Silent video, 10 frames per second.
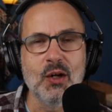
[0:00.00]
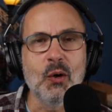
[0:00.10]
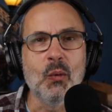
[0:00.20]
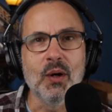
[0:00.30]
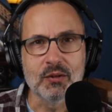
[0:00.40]

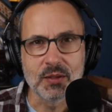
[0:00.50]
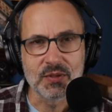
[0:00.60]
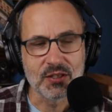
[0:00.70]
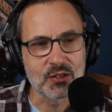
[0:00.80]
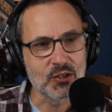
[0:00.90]
Welcome
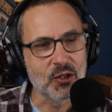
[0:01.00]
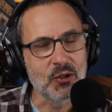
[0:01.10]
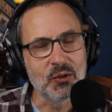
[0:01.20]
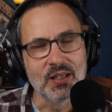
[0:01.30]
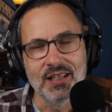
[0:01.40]
to the
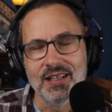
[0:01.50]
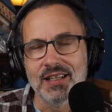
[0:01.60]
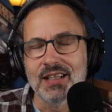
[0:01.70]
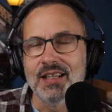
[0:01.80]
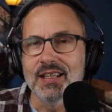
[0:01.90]
show.
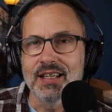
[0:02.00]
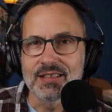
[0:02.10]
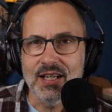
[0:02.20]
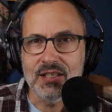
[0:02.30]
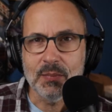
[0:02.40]
In
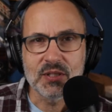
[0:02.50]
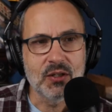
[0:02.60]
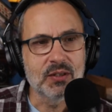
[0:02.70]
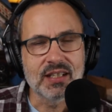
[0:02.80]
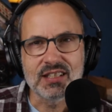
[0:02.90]
today's
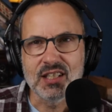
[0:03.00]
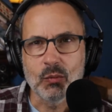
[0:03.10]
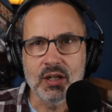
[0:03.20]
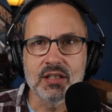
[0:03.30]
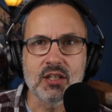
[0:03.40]
episode, like I said,
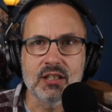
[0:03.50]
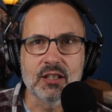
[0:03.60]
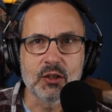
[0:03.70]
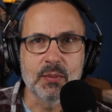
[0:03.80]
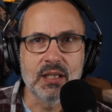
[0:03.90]
we're going to talk a
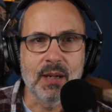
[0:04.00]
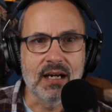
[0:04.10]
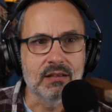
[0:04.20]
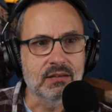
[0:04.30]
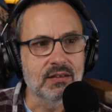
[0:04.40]
little bit
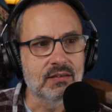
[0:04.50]
about